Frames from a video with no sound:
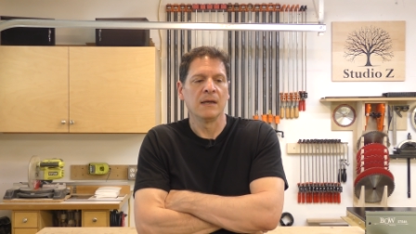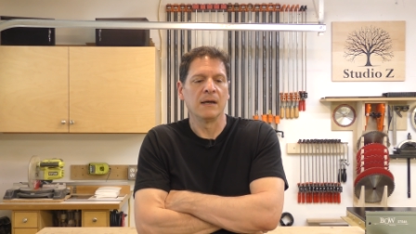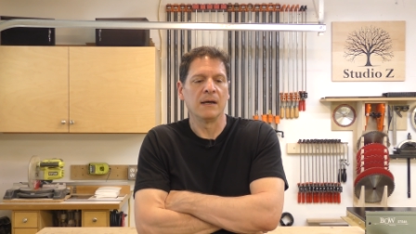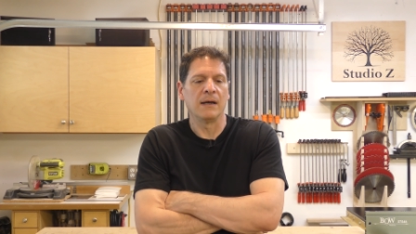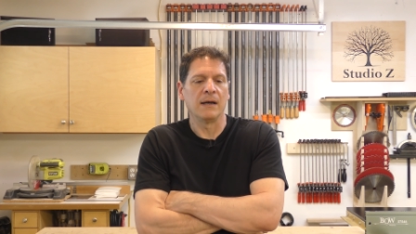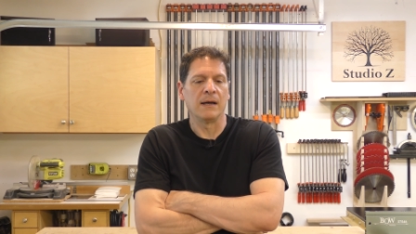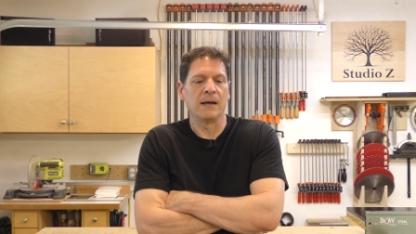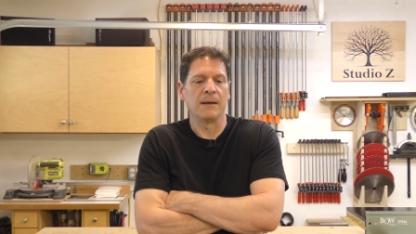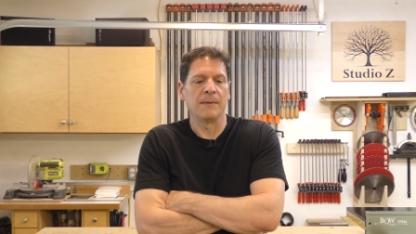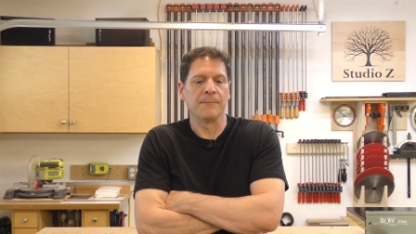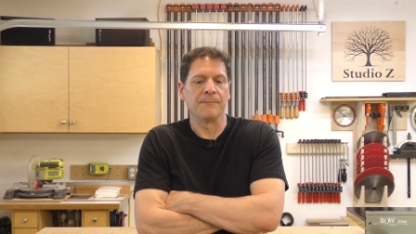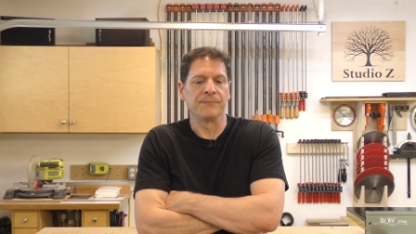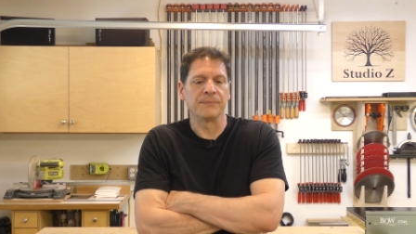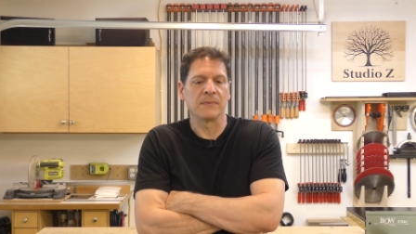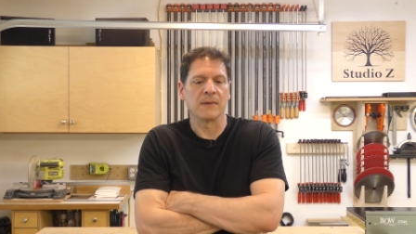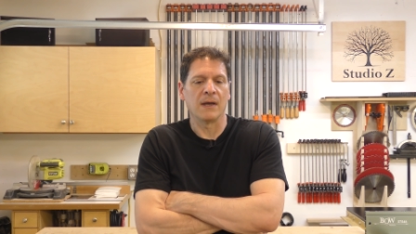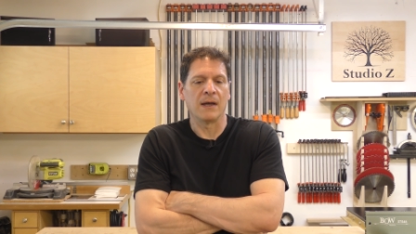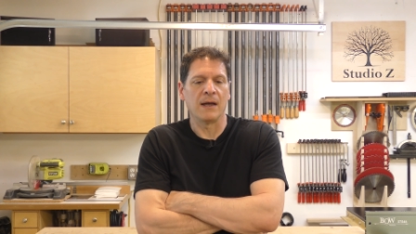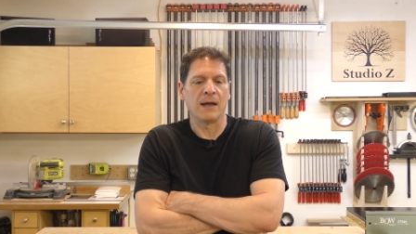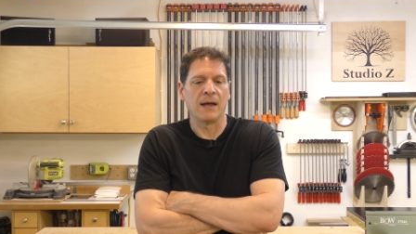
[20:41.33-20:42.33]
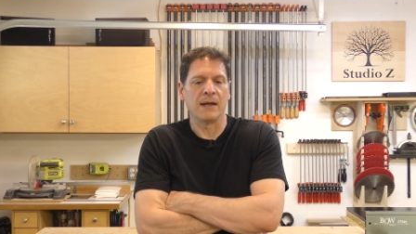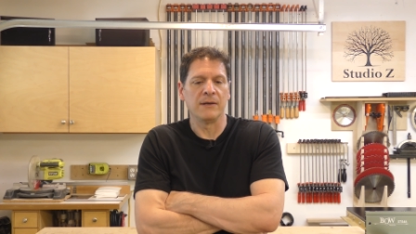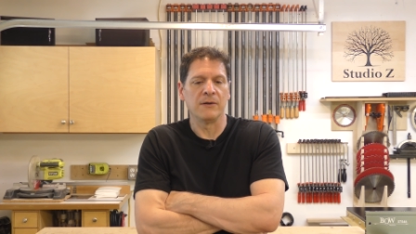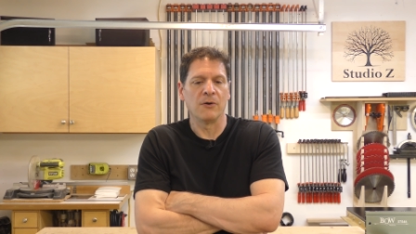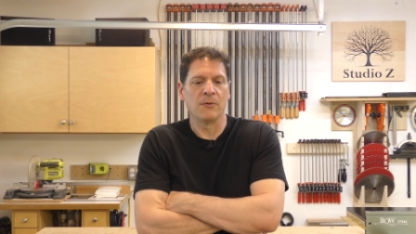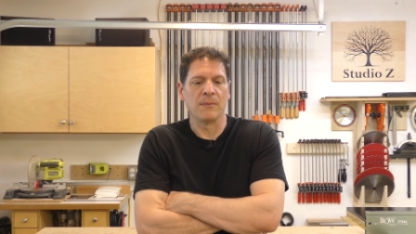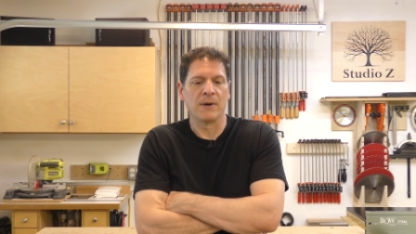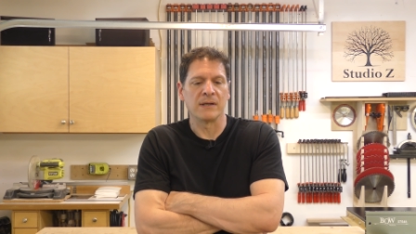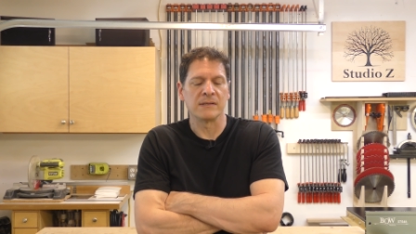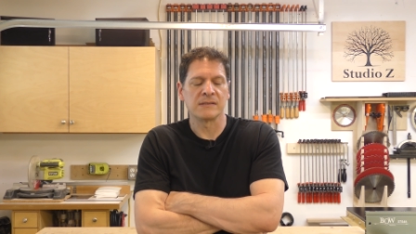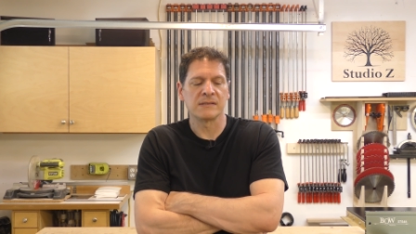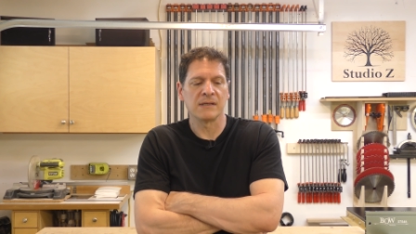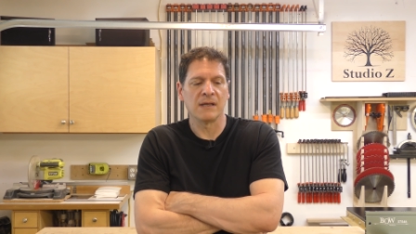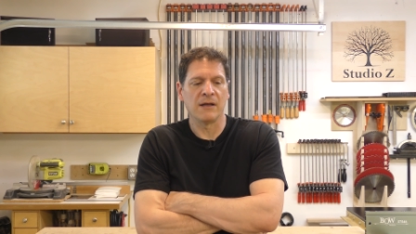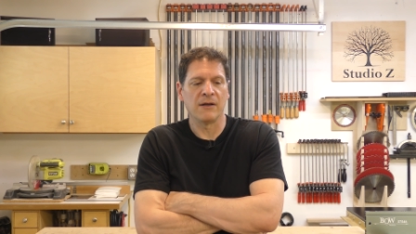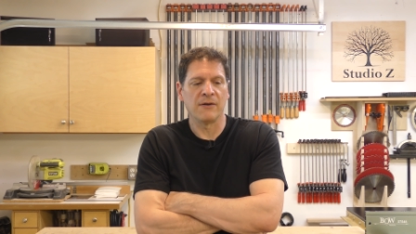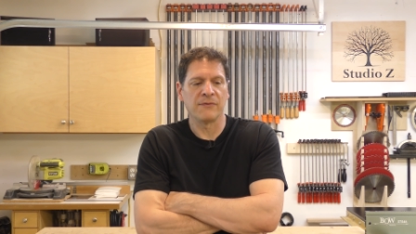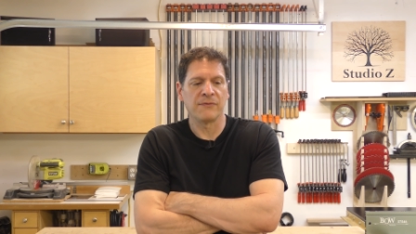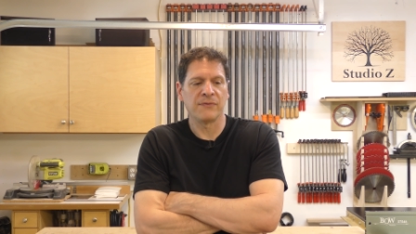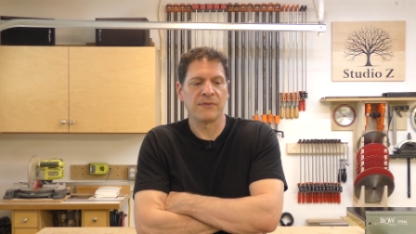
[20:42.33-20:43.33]
Um, I, I, know
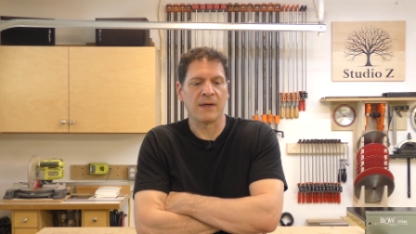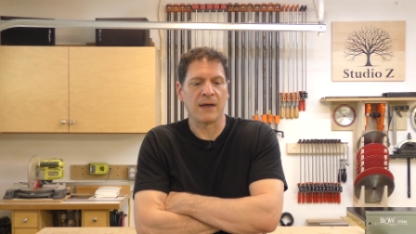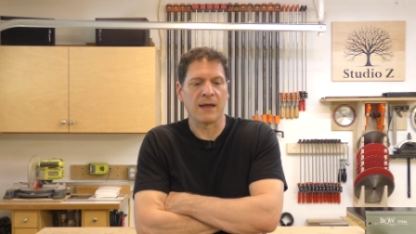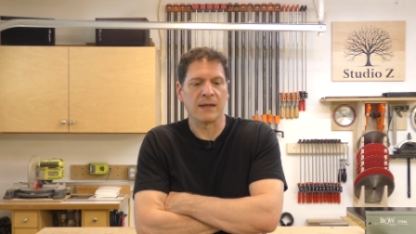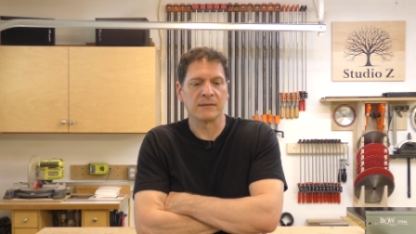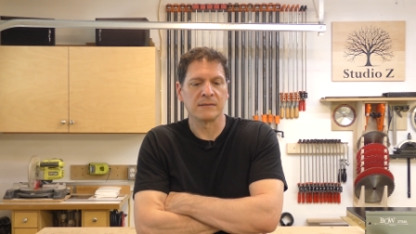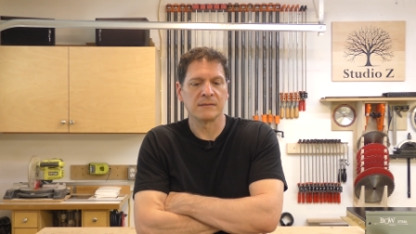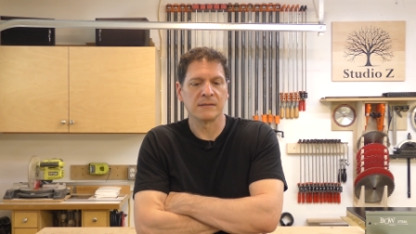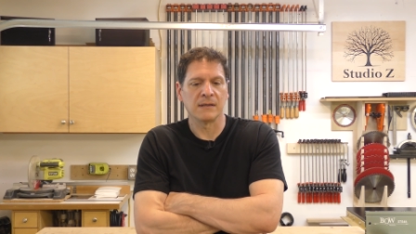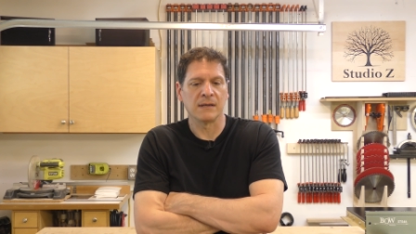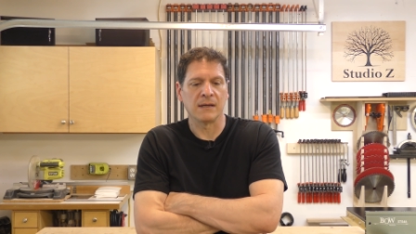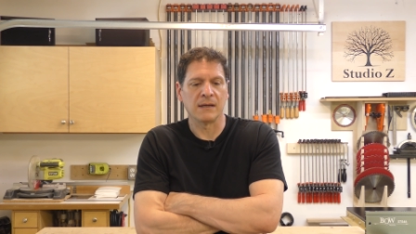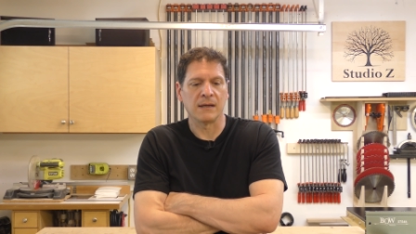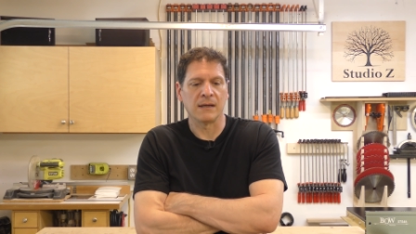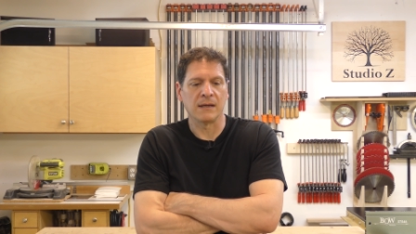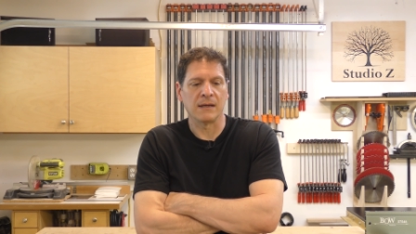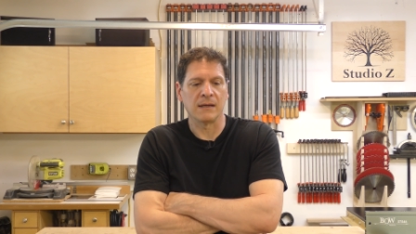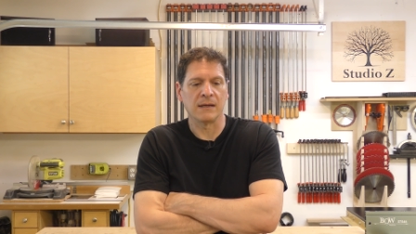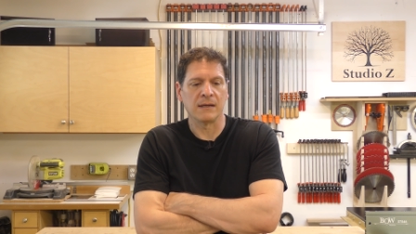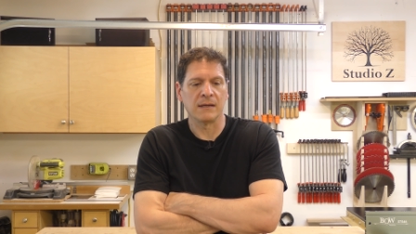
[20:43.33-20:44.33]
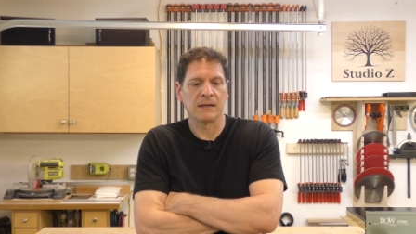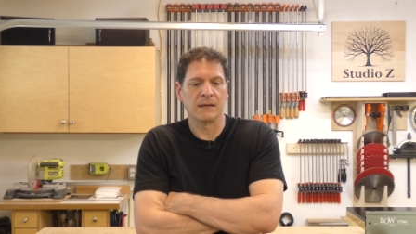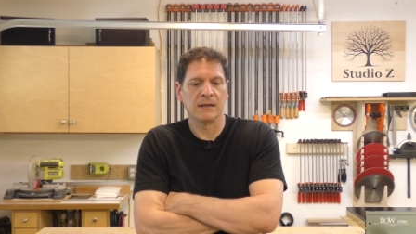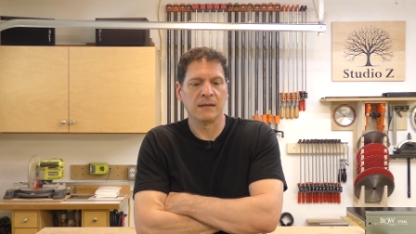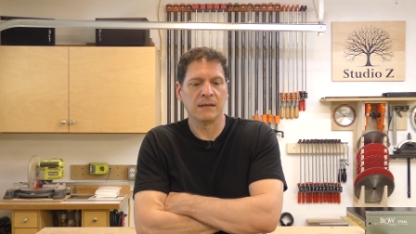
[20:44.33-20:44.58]
myself that, uh,